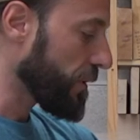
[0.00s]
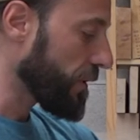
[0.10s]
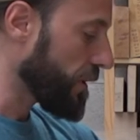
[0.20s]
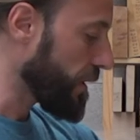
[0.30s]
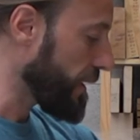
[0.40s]

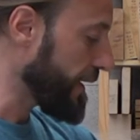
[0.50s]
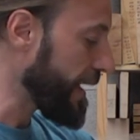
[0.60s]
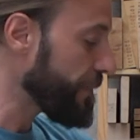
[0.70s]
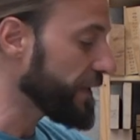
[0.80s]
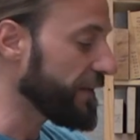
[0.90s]
a
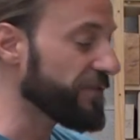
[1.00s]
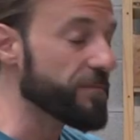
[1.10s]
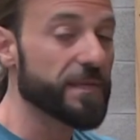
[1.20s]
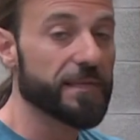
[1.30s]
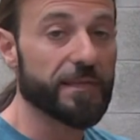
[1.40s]
range of the
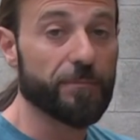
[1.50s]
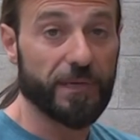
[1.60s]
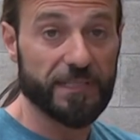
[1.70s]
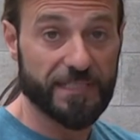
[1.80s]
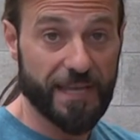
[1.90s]
rosewood
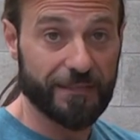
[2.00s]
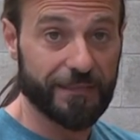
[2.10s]
family.